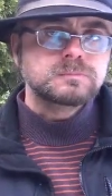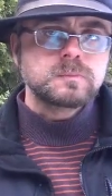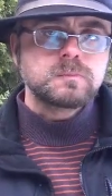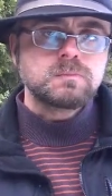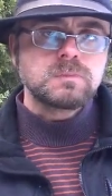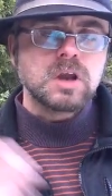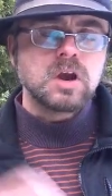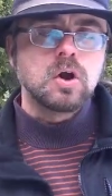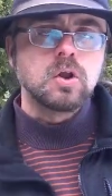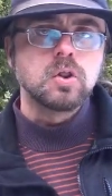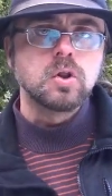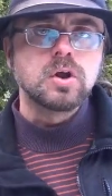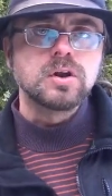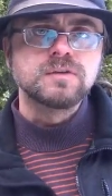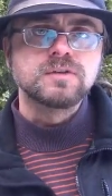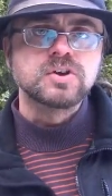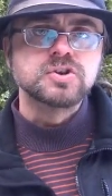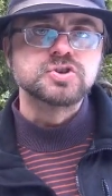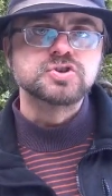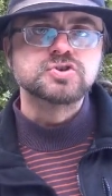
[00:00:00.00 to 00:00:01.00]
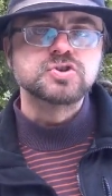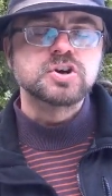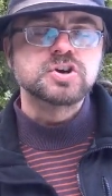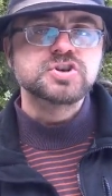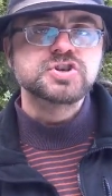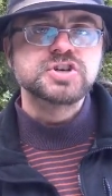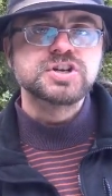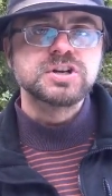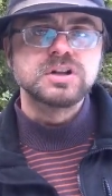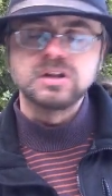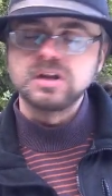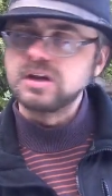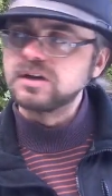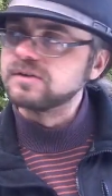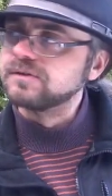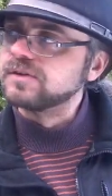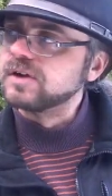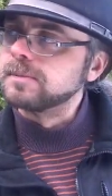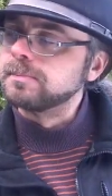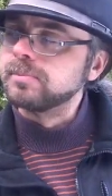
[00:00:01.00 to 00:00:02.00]
A lot of construction, a lot
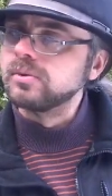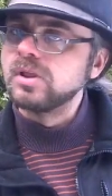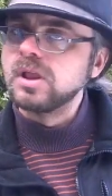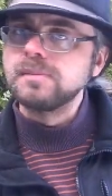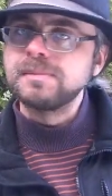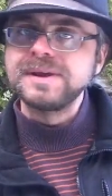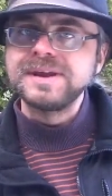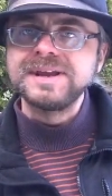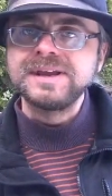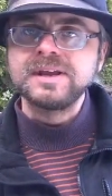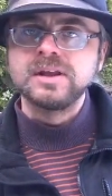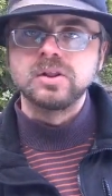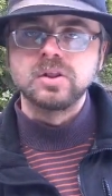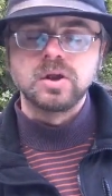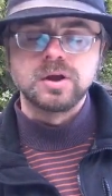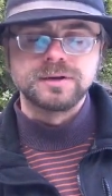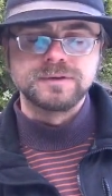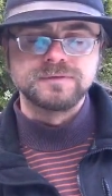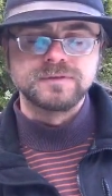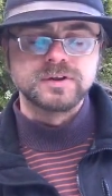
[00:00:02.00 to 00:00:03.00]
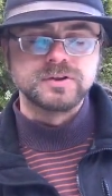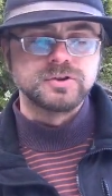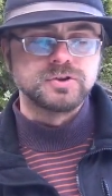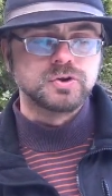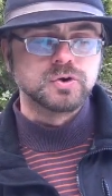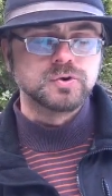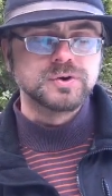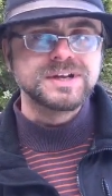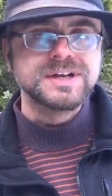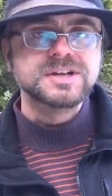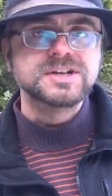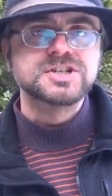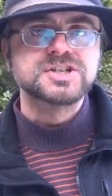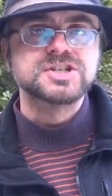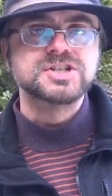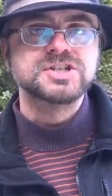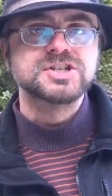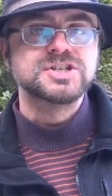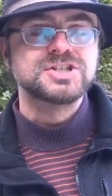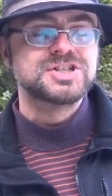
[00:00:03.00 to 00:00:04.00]
of uh, plumbing, a lot of uh,
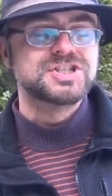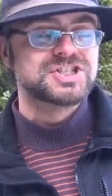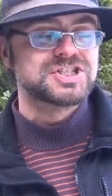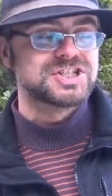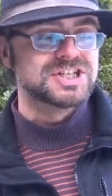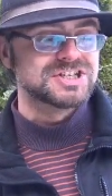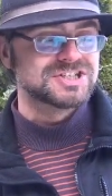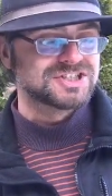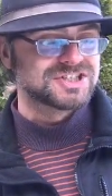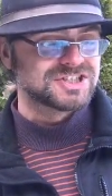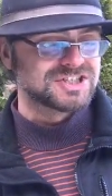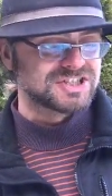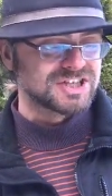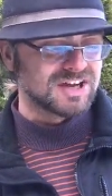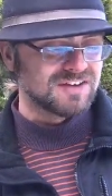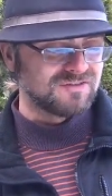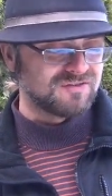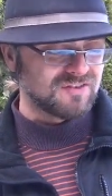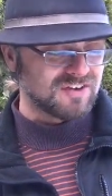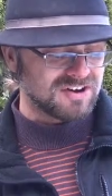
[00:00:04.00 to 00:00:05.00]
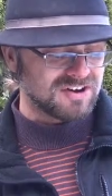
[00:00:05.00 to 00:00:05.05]
dirtiest shit stuff.